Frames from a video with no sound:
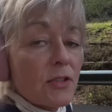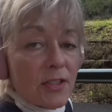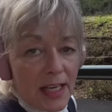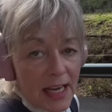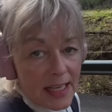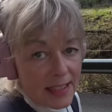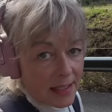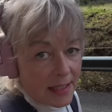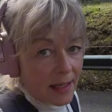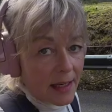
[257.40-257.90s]

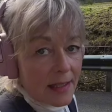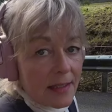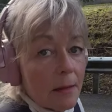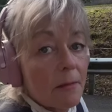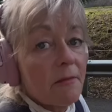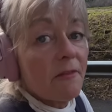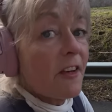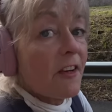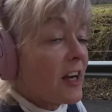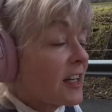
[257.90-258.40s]
days unless I'm
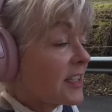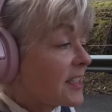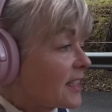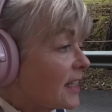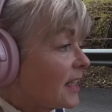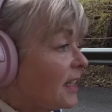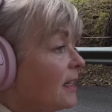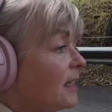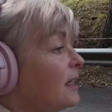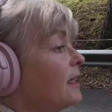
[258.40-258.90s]

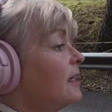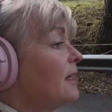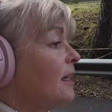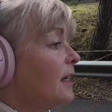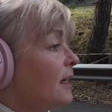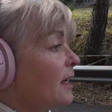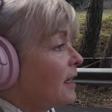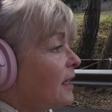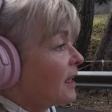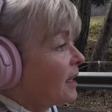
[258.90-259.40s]
fasting,
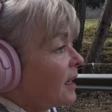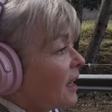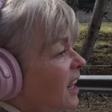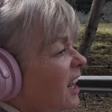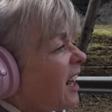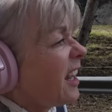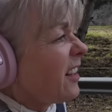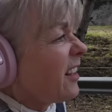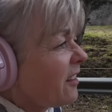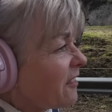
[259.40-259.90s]

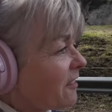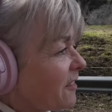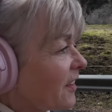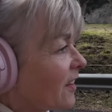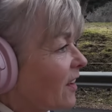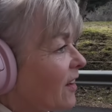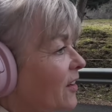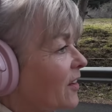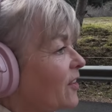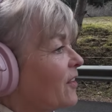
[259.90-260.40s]
I don't feel
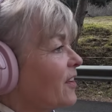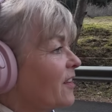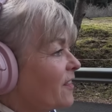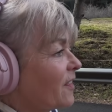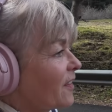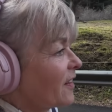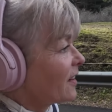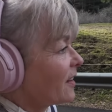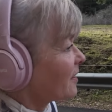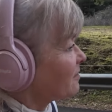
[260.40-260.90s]
hungry
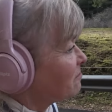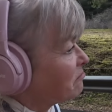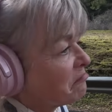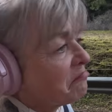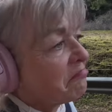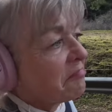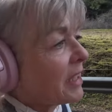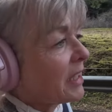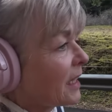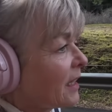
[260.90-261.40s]
for
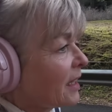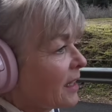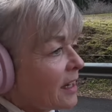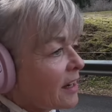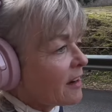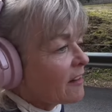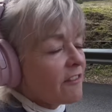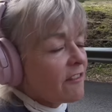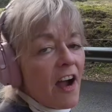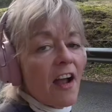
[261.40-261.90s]

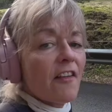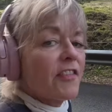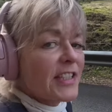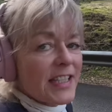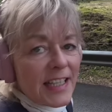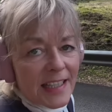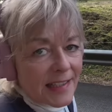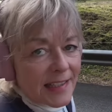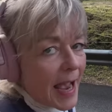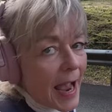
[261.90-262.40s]
5 or
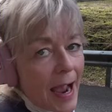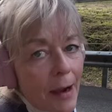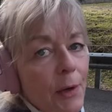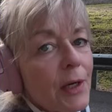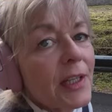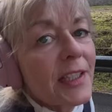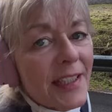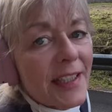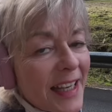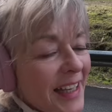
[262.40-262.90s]
6
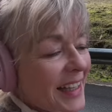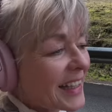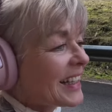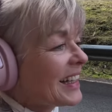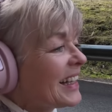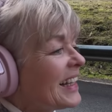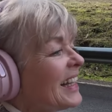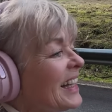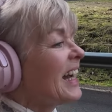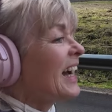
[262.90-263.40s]
hours.
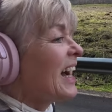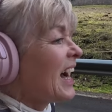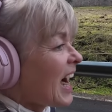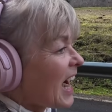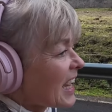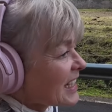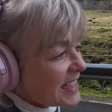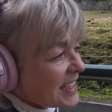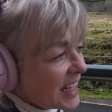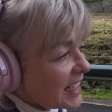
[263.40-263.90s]

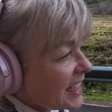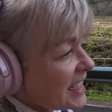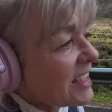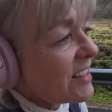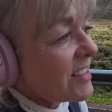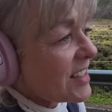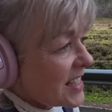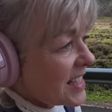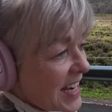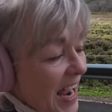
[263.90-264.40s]
I certainly
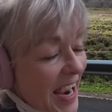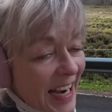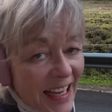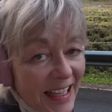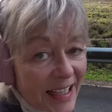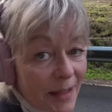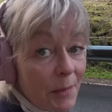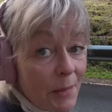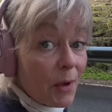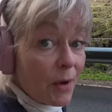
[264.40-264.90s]
don't snack
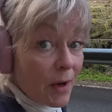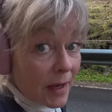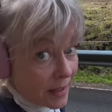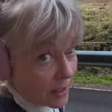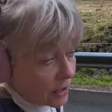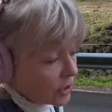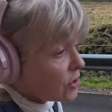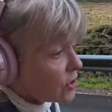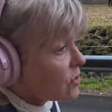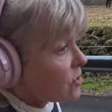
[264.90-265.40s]
anymore like I
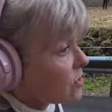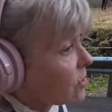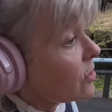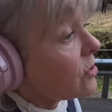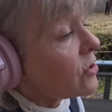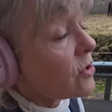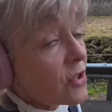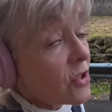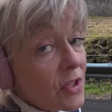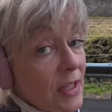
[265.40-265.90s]
used to. I
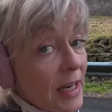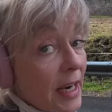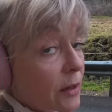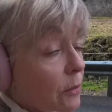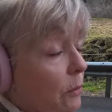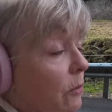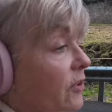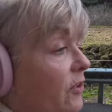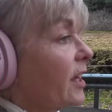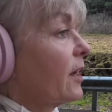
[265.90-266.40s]
used to snack
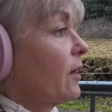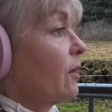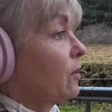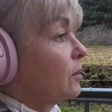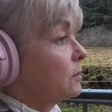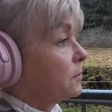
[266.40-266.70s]
all day long.